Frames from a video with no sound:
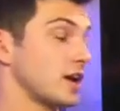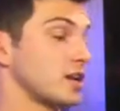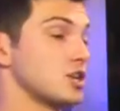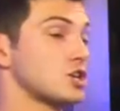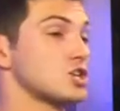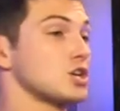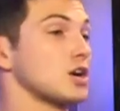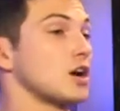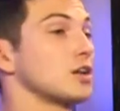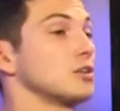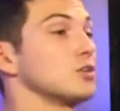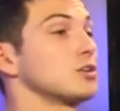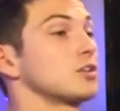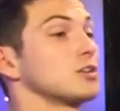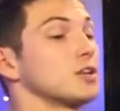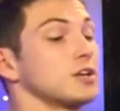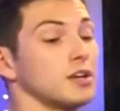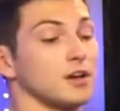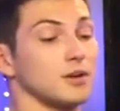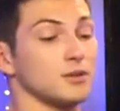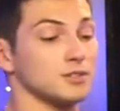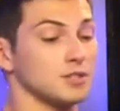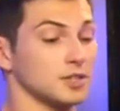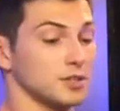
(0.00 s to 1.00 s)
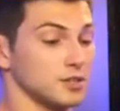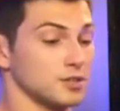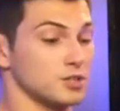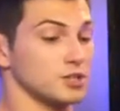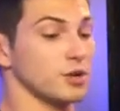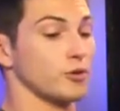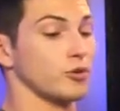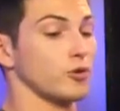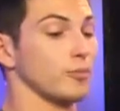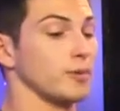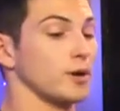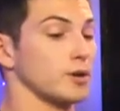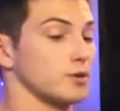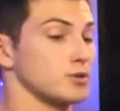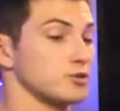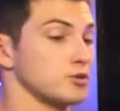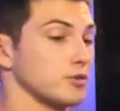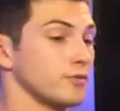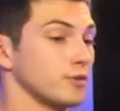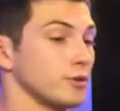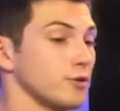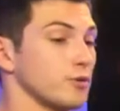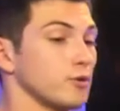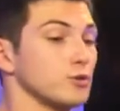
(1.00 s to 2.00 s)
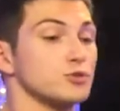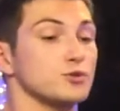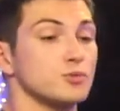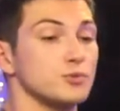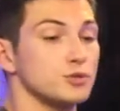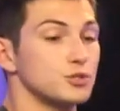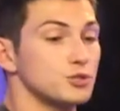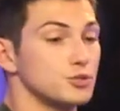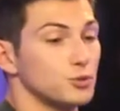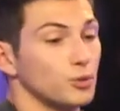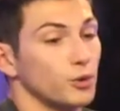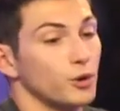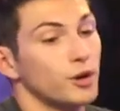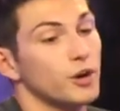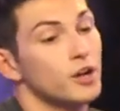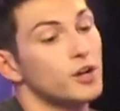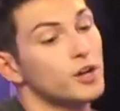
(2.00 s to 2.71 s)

headshot. It? it? looked like I was like a general manager of a grocery store